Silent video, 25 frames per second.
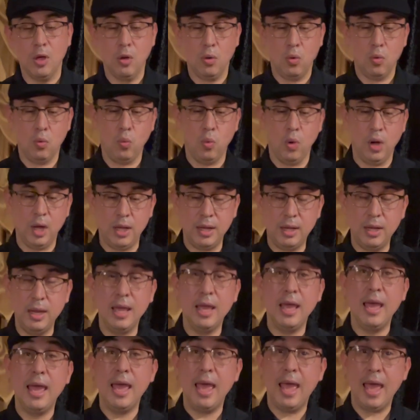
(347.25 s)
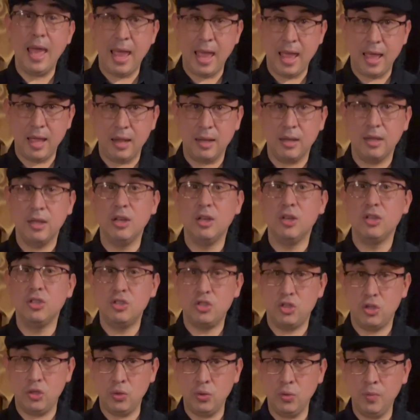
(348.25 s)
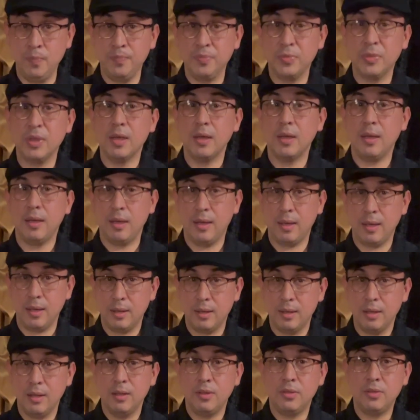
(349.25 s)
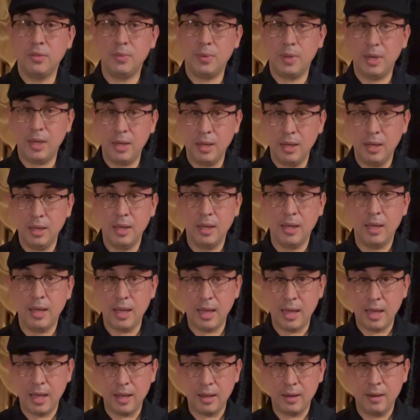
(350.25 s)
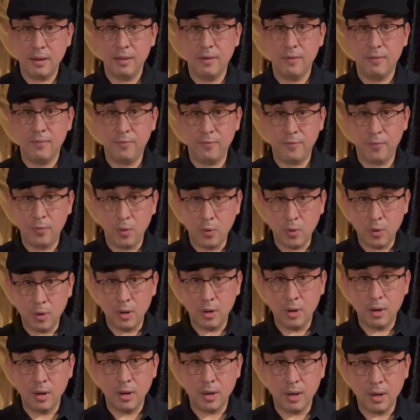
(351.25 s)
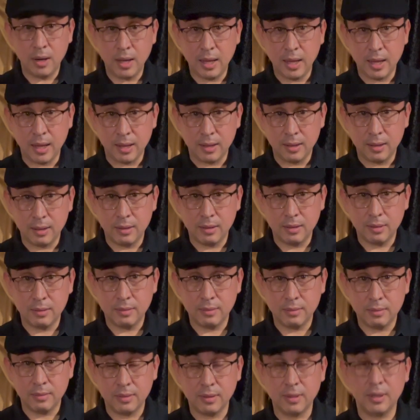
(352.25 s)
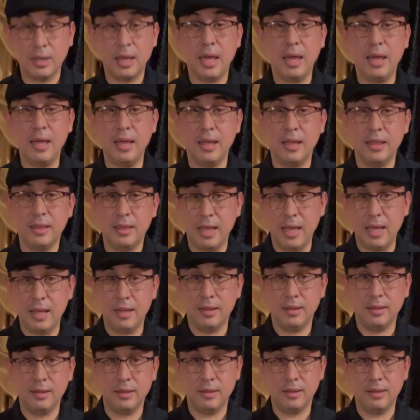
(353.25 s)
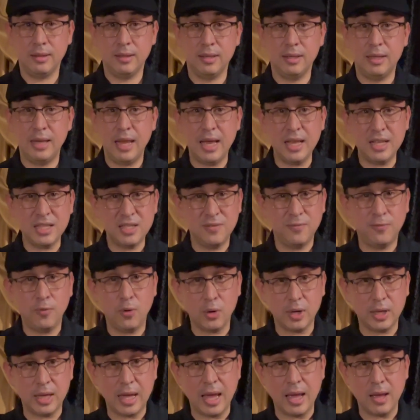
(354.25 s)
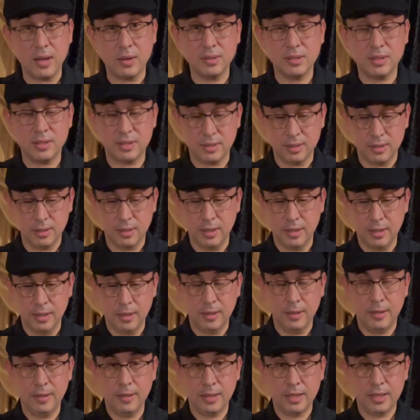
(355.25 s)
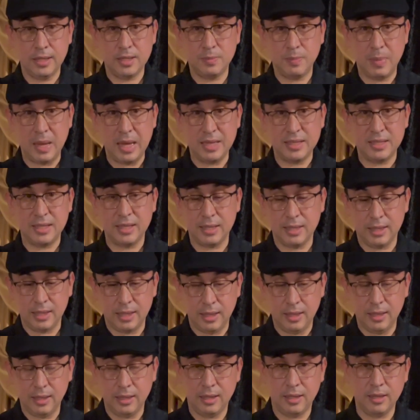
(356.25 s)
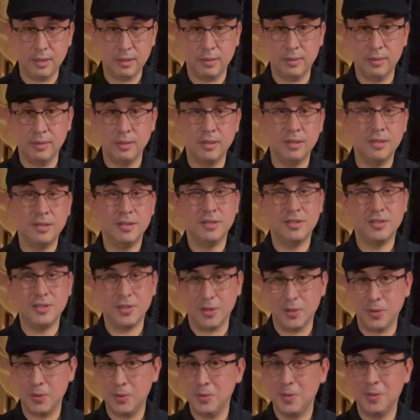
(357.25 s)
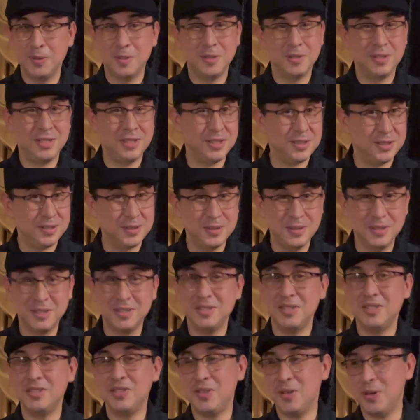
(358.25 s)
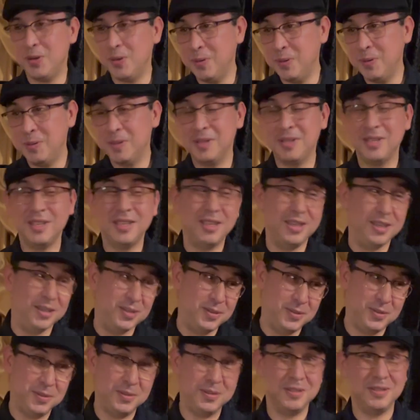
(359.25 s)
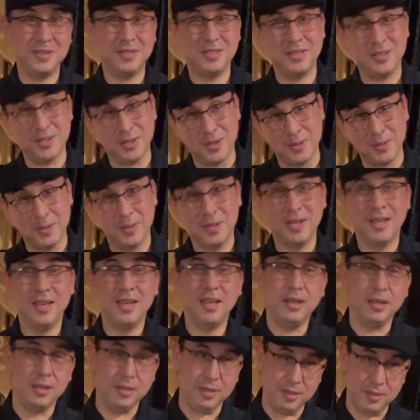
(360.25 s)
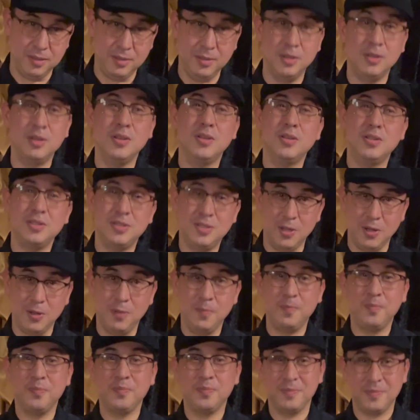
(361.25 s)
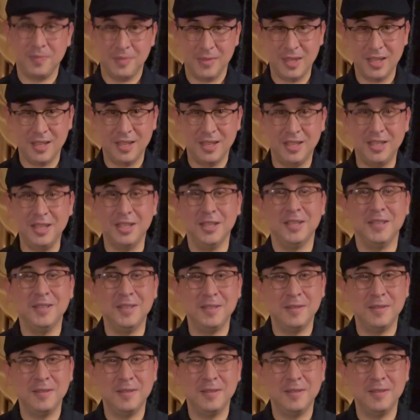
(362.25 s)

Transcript: 1 and 2 and 3 and 4 and. Okay, and then the next 4 counts is basically heel, toe, heel, toe, heel, toe, heel, toe. Good.